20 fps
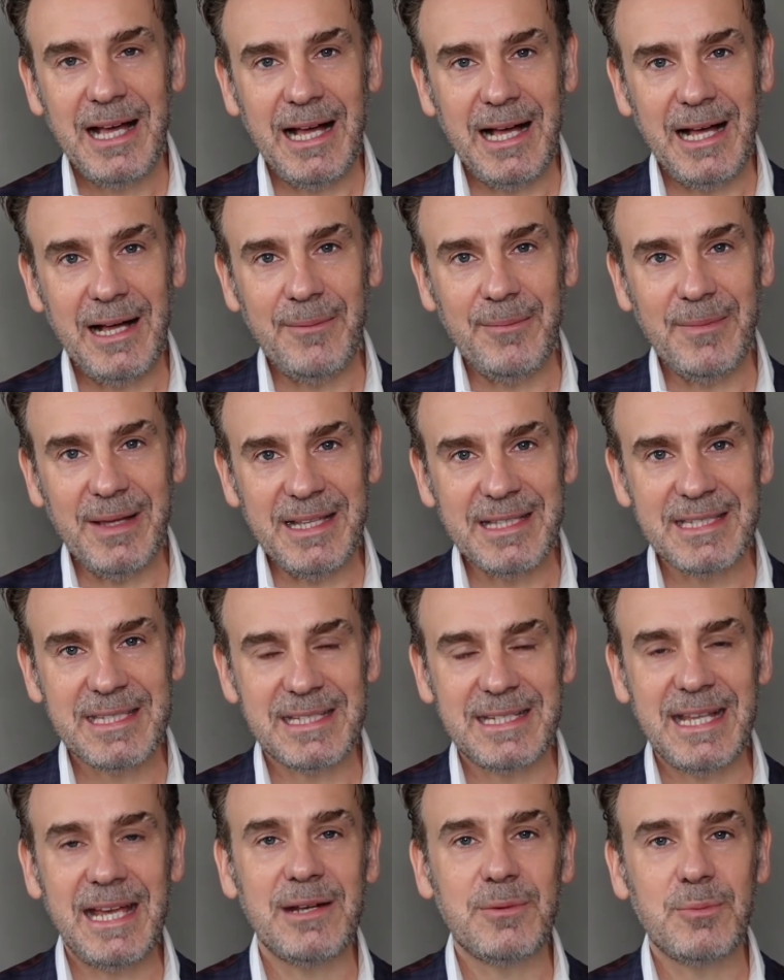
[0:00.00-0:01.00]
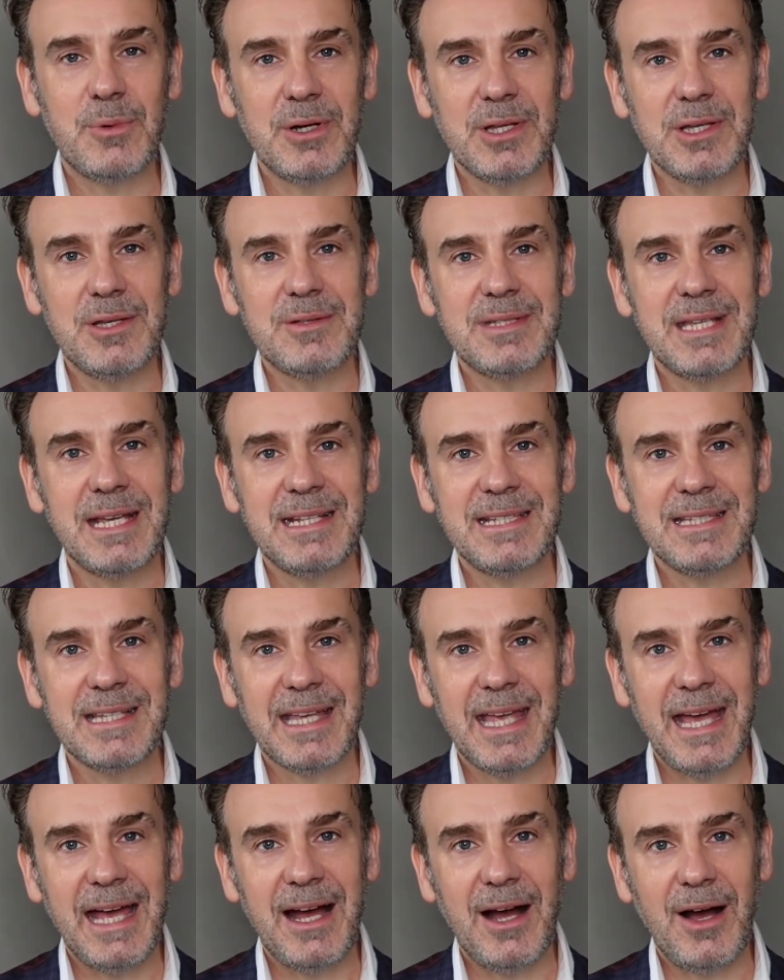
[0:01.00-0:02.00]
Instead, what you tend to
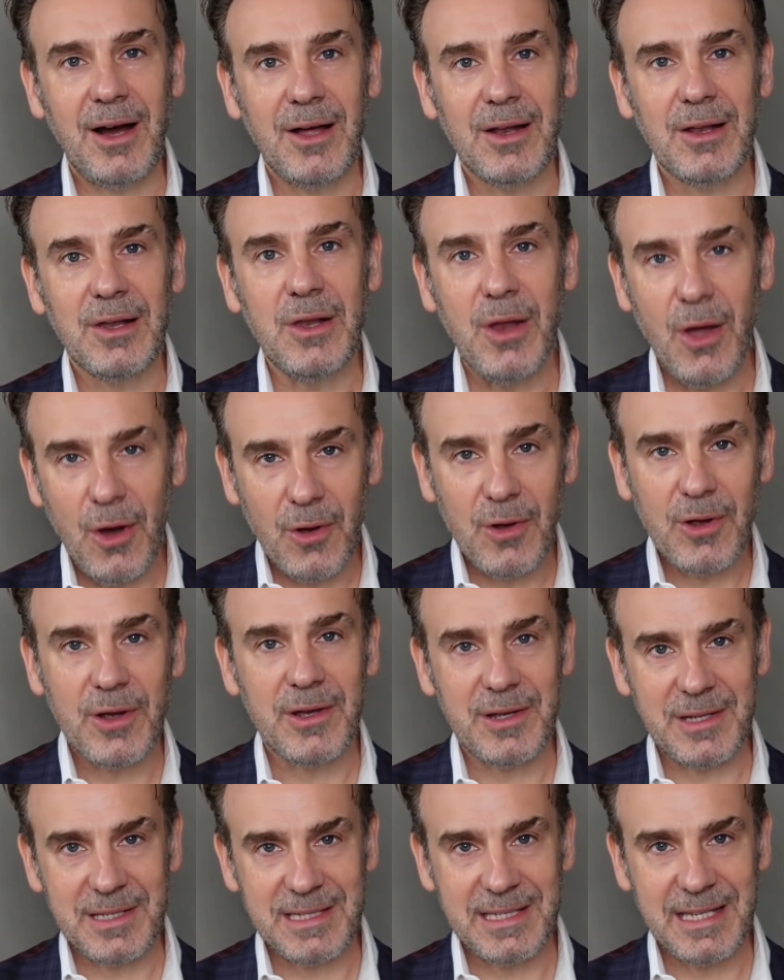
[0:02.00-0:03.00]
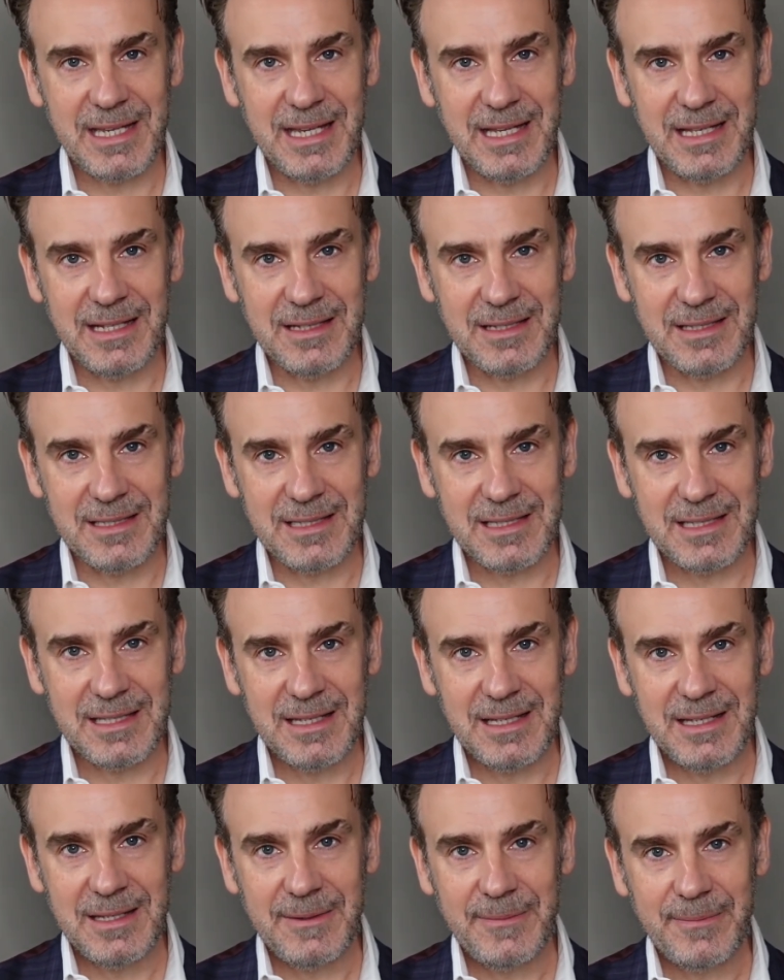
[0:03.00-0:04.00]
get are longer scenes.
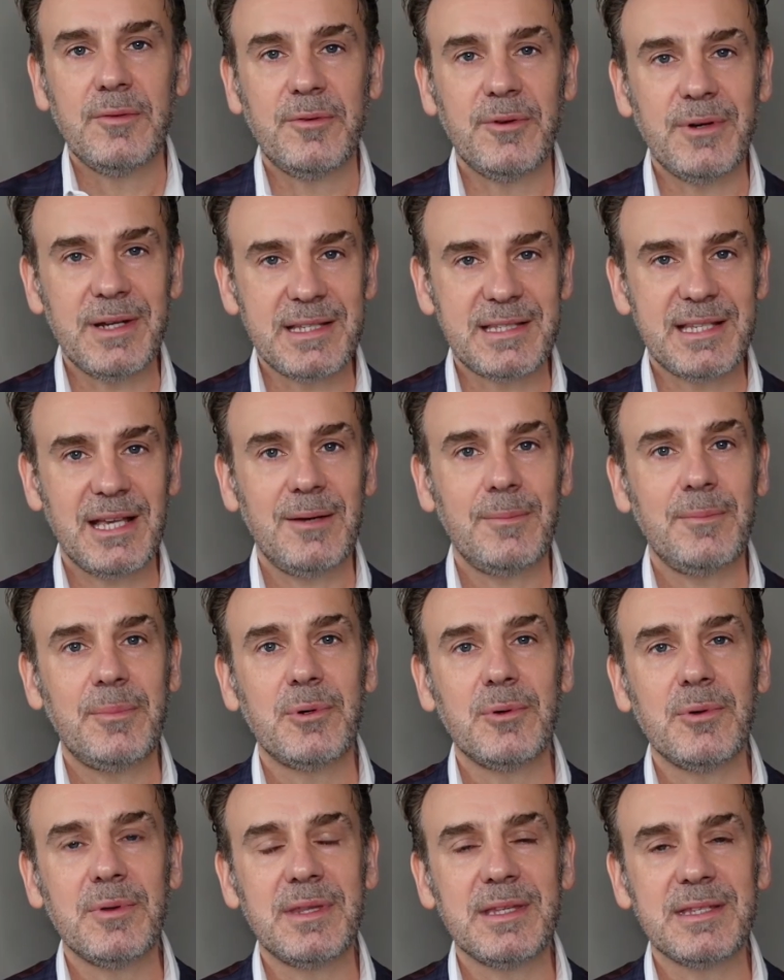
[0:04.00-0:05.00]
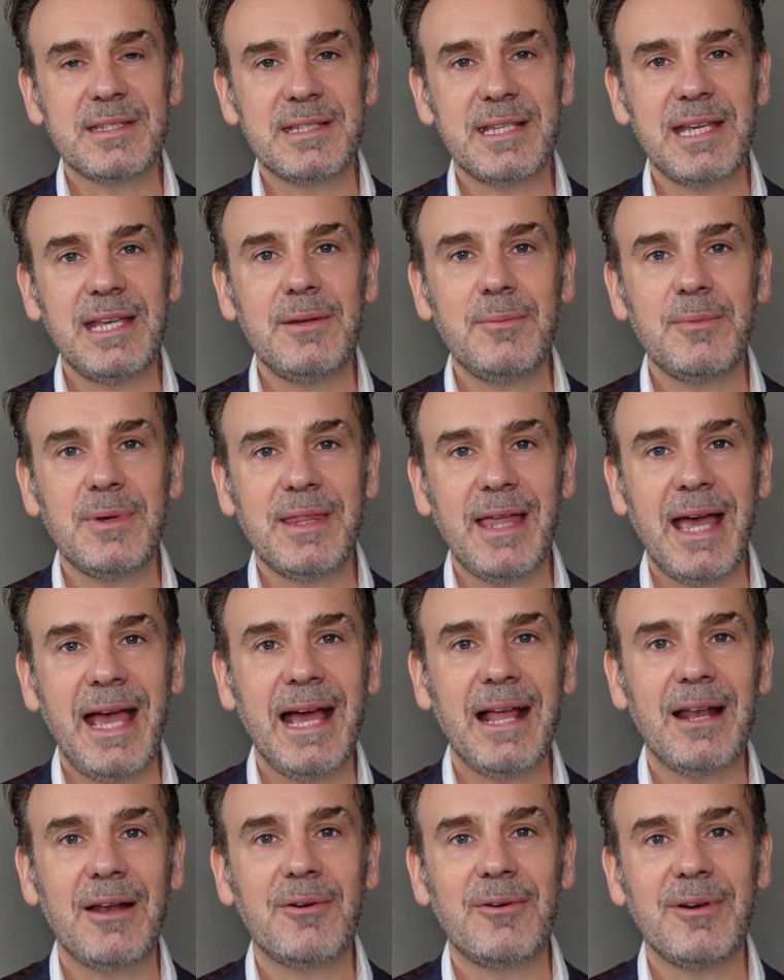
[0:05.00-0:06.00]
For example, the scene with
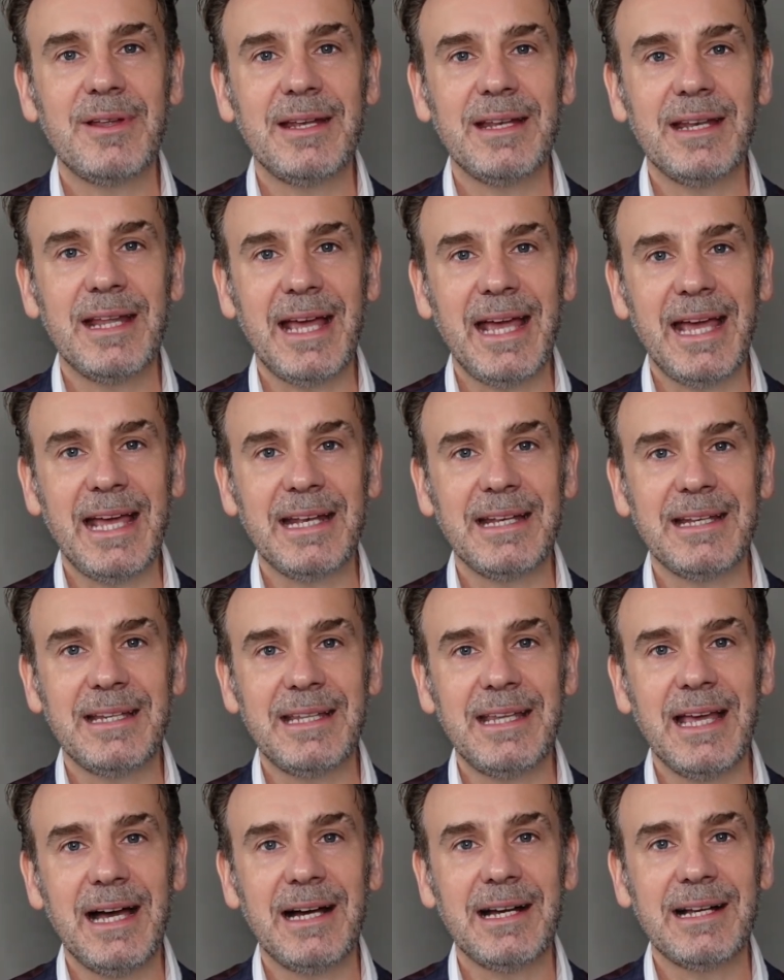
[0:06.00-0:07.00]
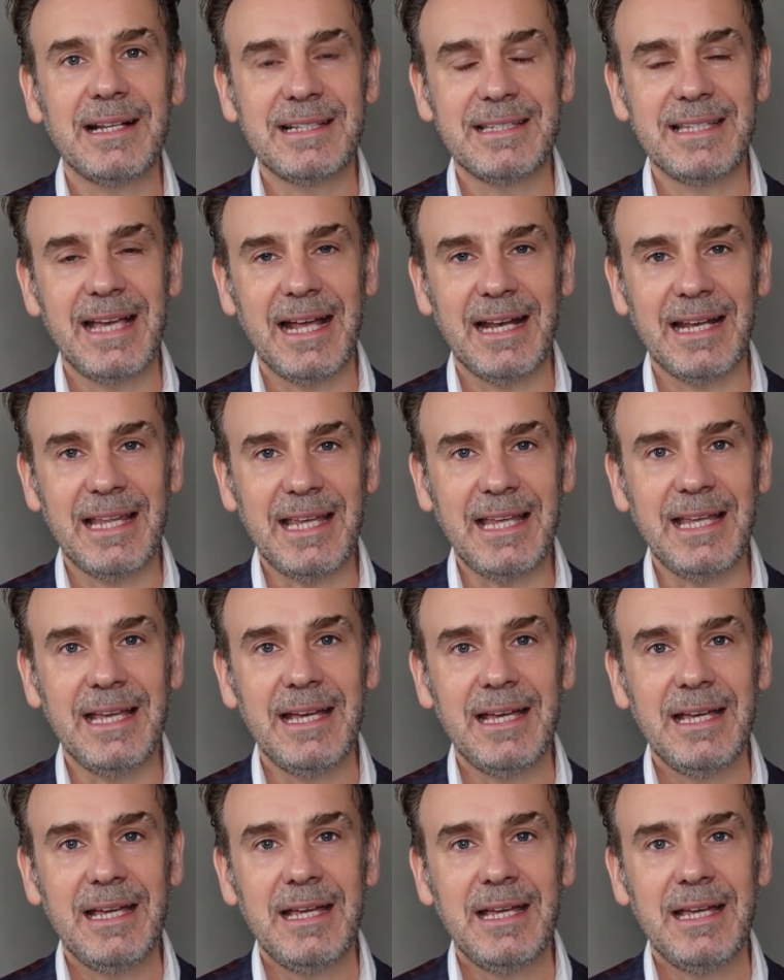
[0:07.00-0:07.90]
Halloran and young Danny,